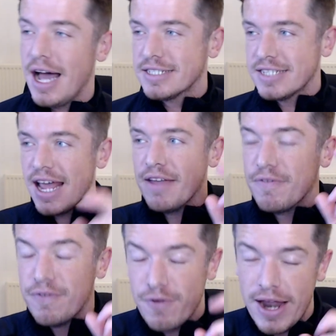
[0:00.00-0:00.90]
and I
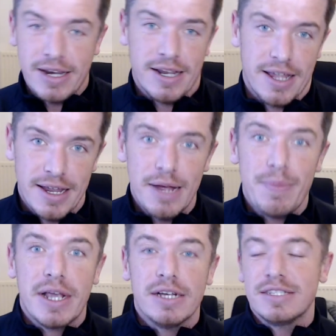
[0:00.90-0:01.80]
say friendly,
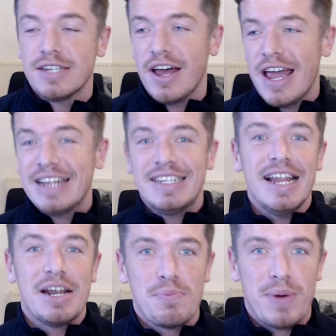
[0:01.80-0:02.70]
because it
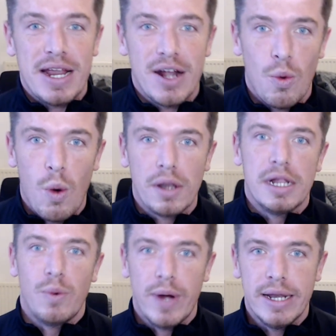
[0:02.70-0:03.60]
did end up being a
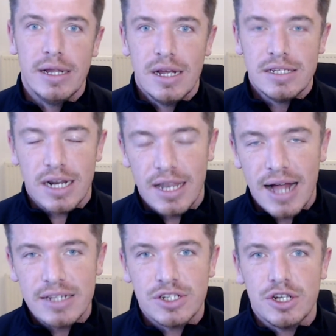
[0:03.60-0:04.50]
1-0 win to the
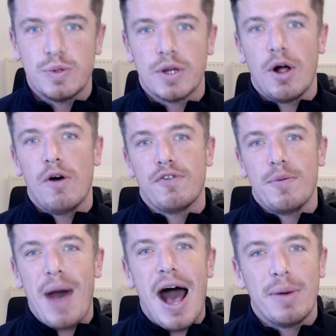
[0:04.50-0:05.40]
lads due to a goal
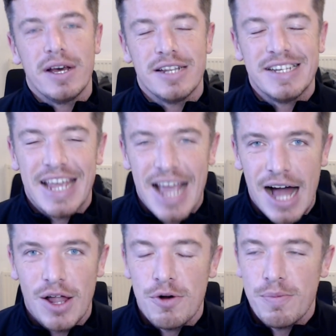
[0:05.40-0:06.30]
from Ahmed
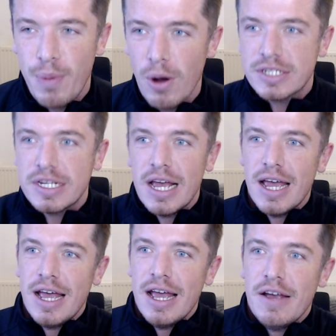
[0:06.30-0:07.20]
Diallo. But
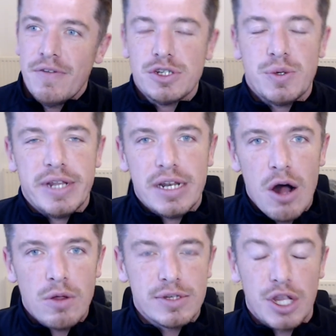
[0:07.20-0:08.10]
for those of you who didn't
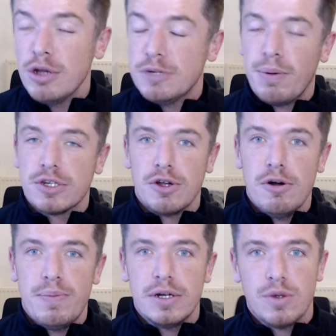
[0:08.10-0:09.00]
know, there was a huge
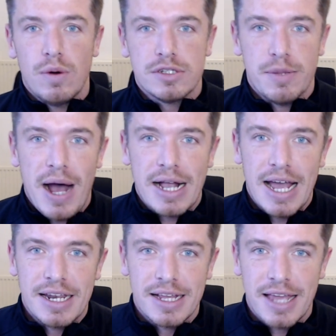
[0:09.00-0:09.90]
bust-up towards the
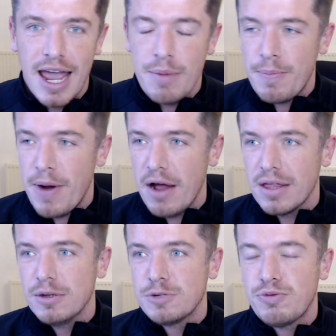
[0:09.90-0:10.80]
back end of the game.
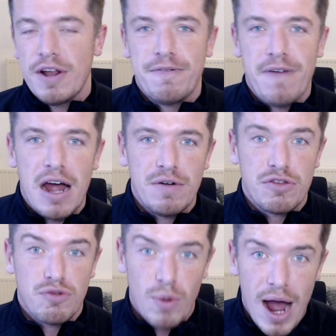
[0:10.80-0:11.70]
Apparently, it was pretty
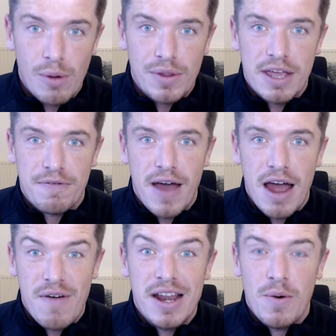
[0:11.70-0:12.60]
fiery throughout the
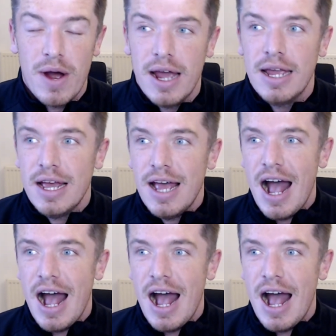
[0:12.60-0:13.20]
affair anyway.